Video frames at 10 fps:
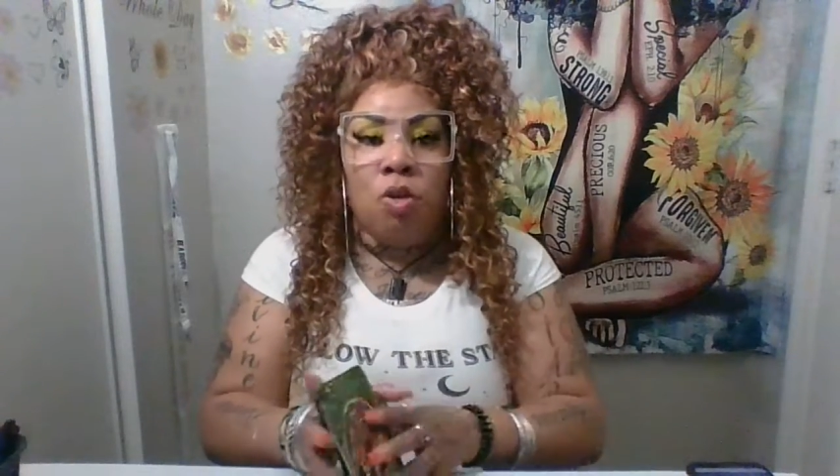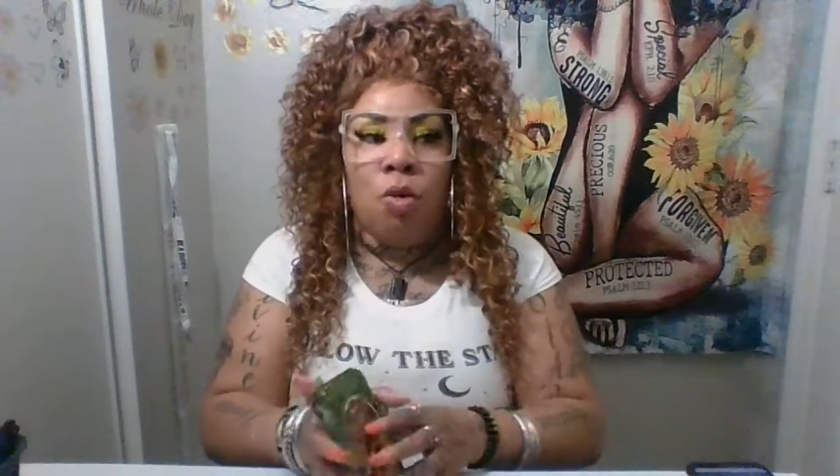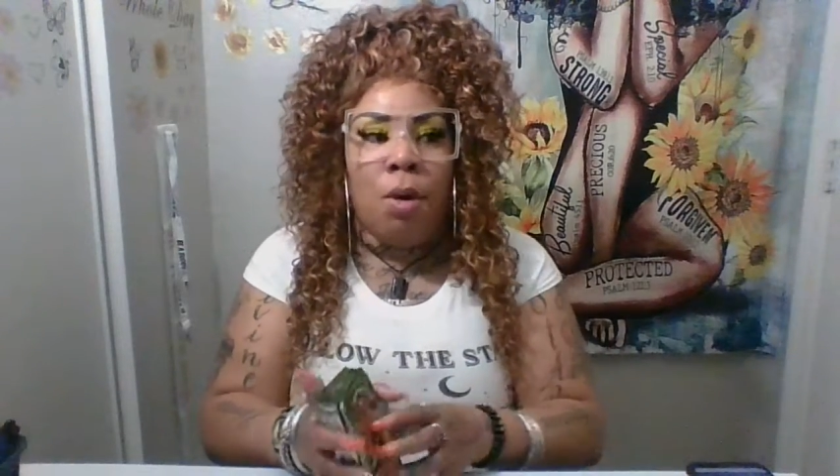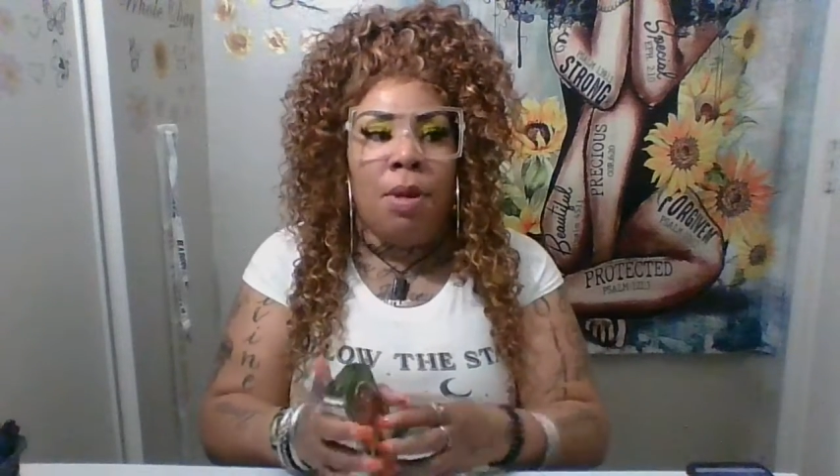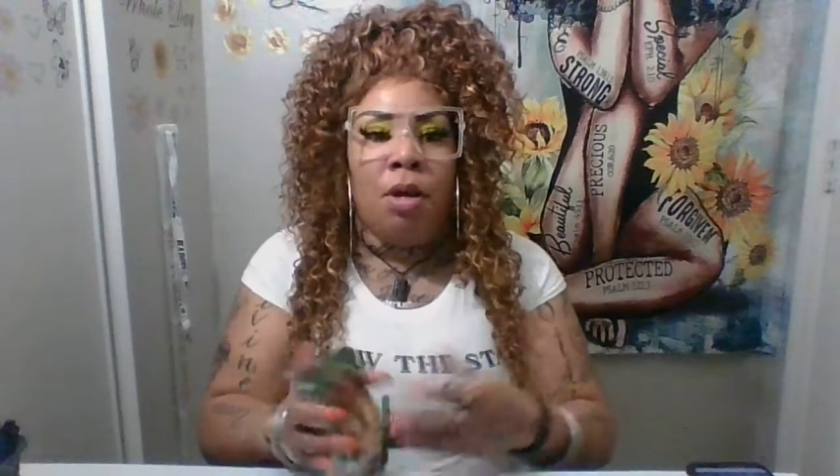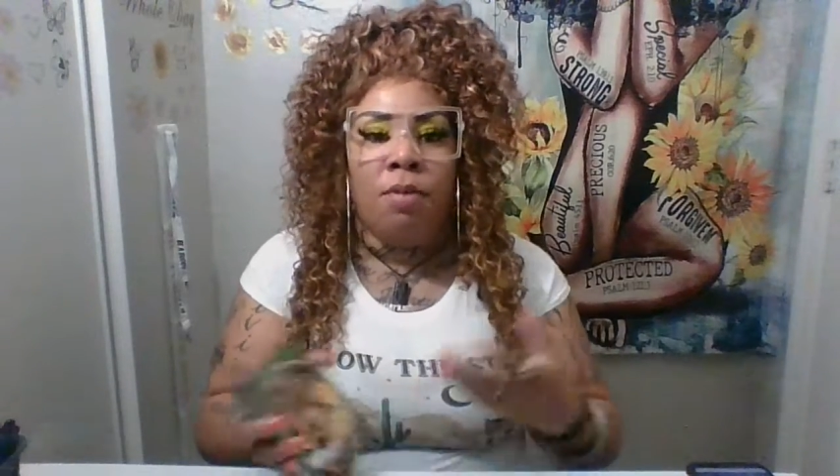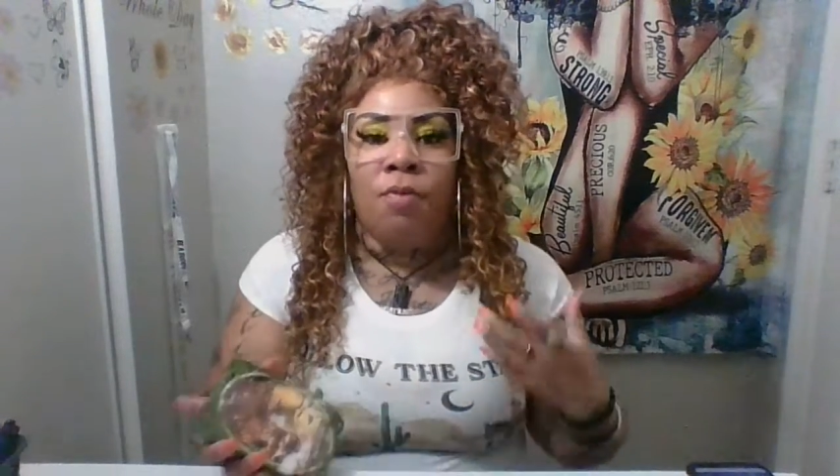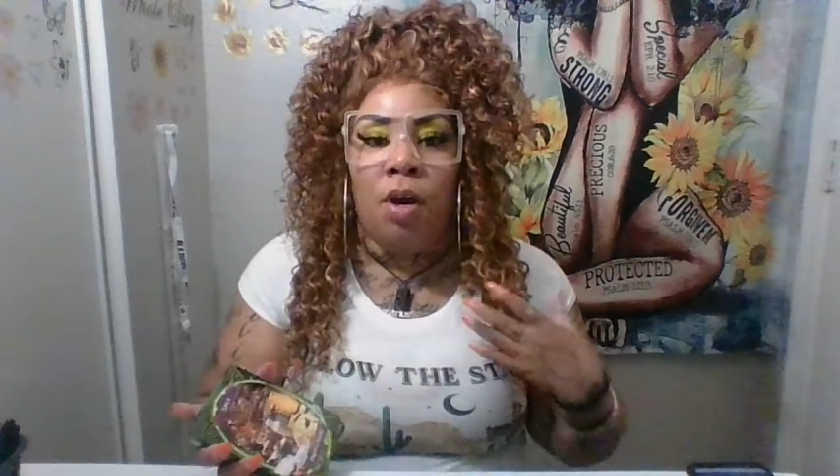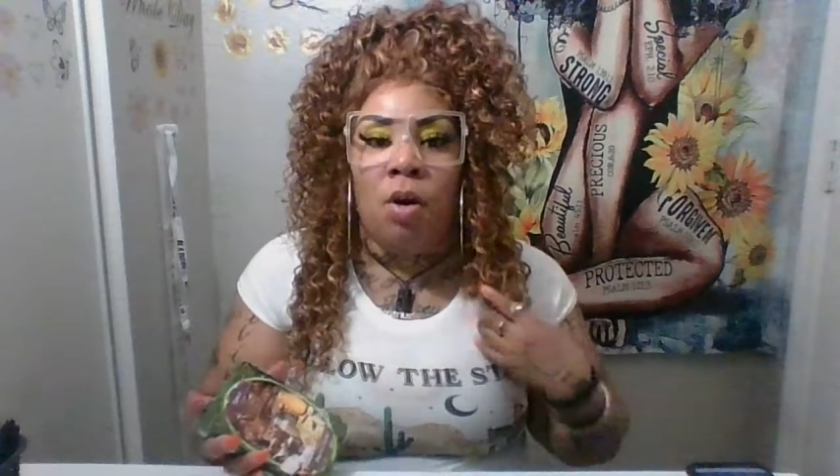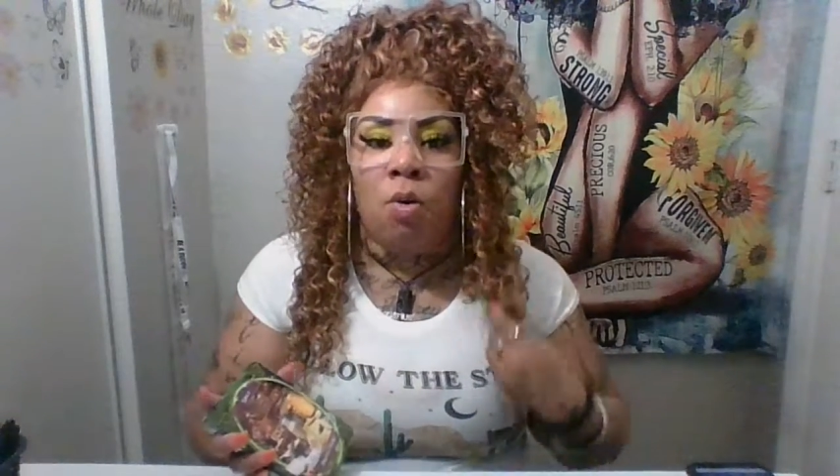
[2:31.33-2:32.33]
You could be on the
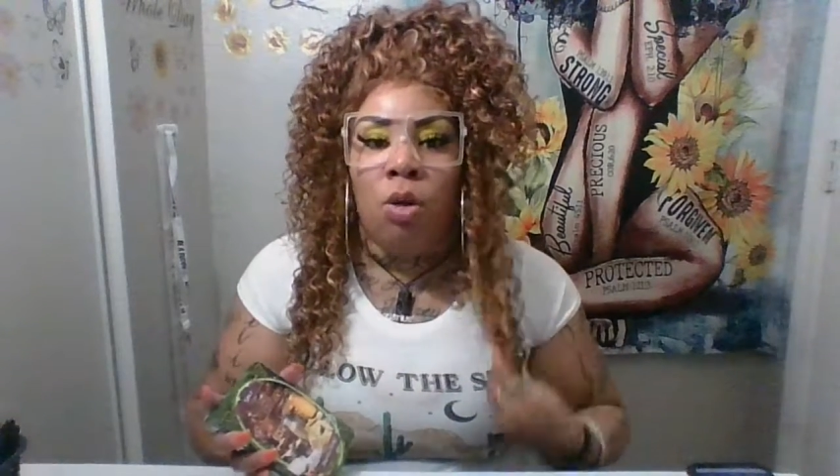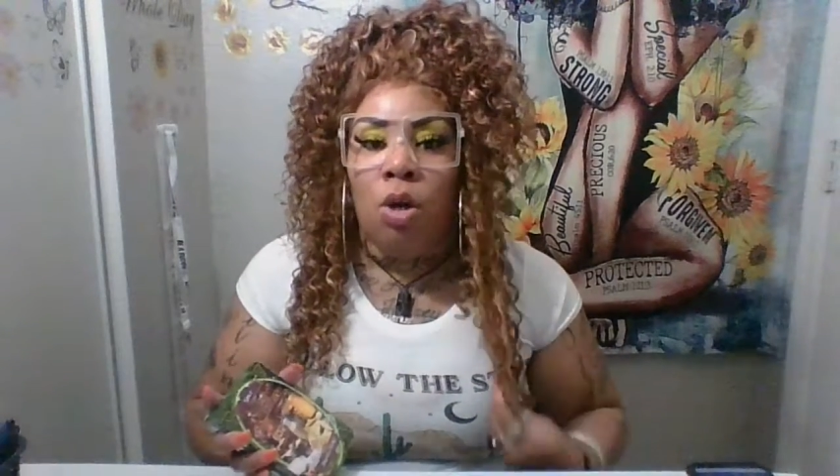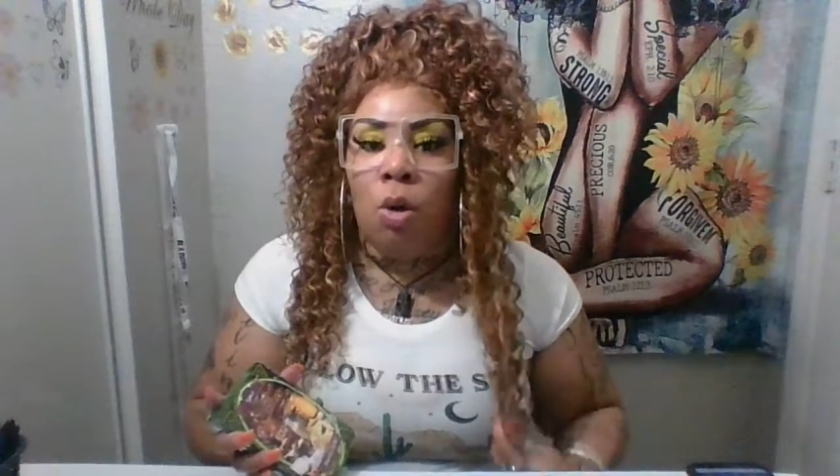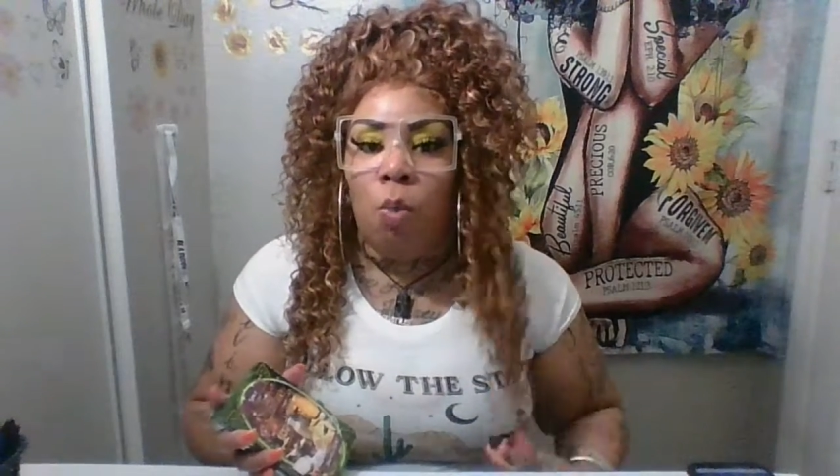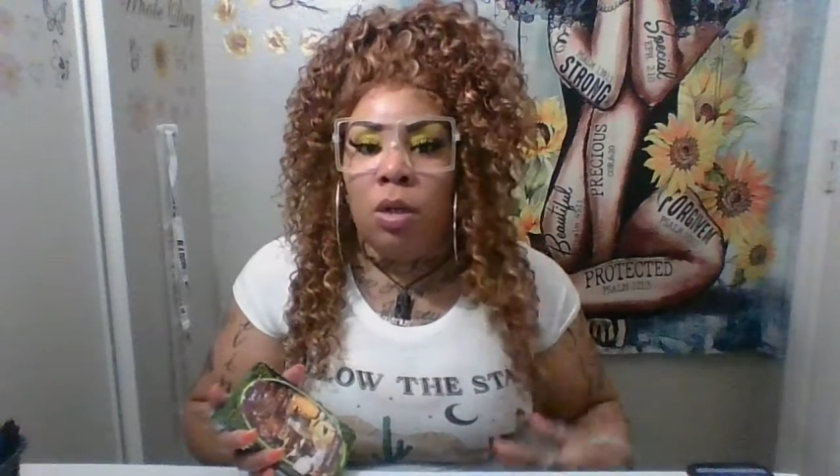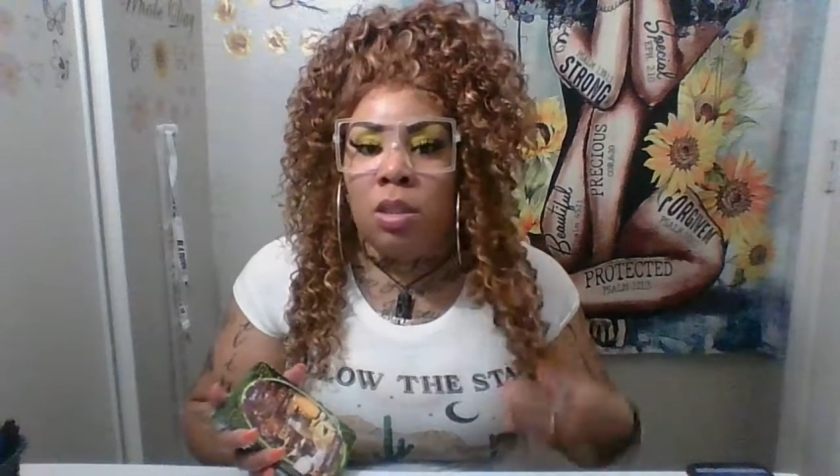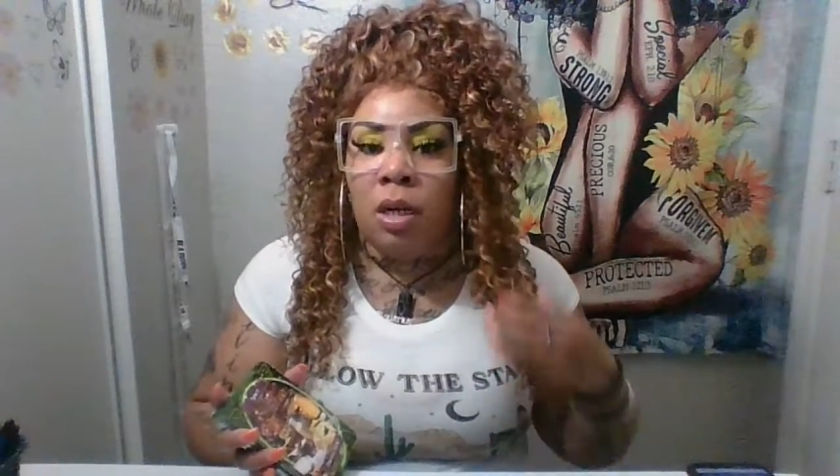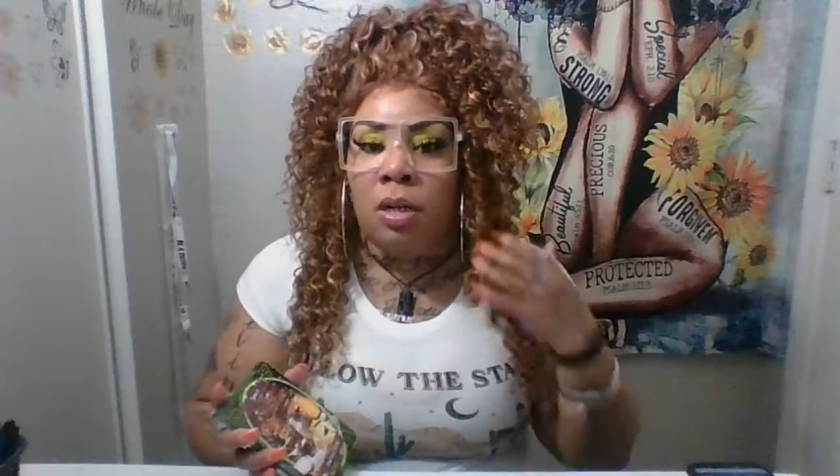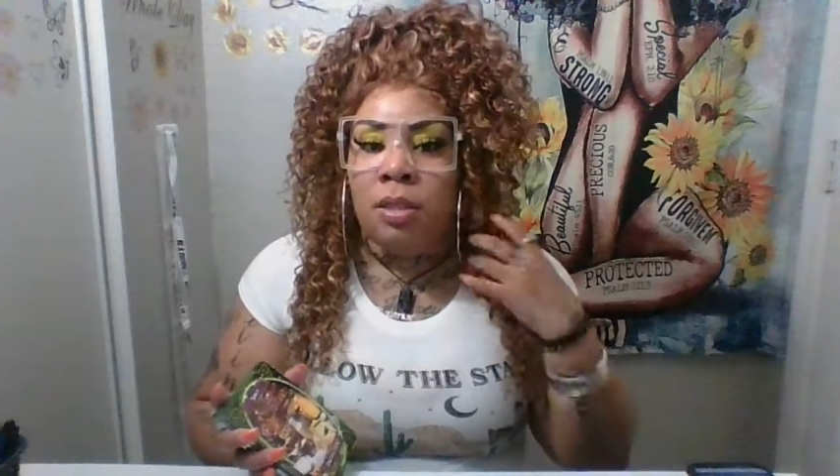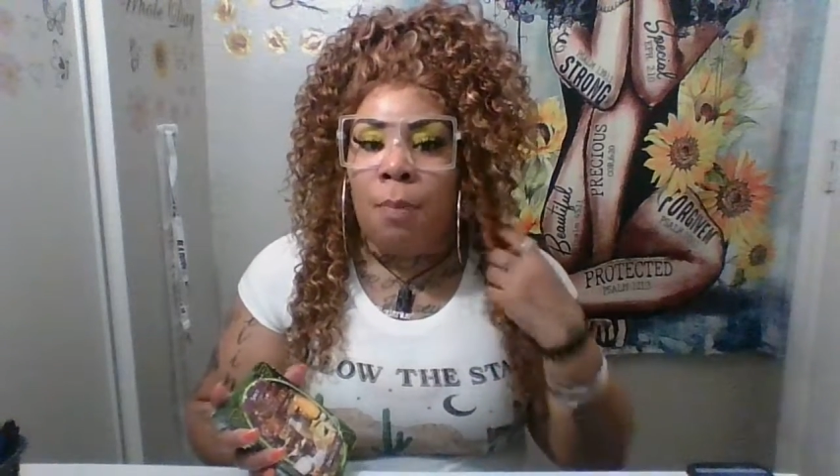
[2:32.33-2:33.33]
phone for
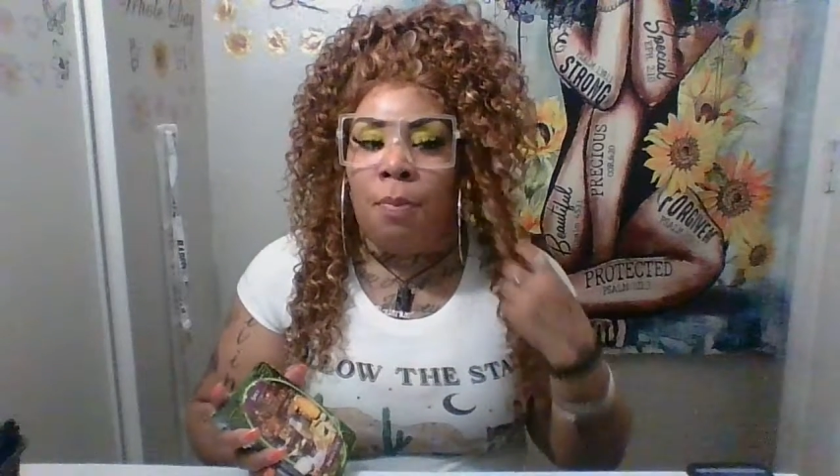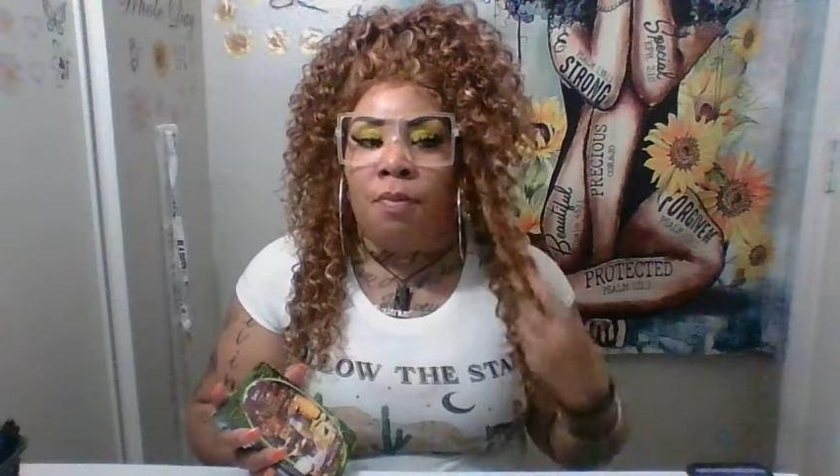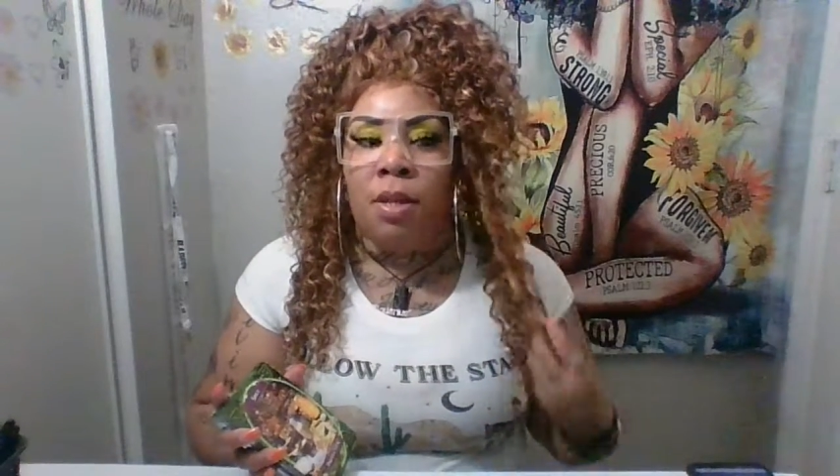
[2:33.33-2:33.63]
certain type of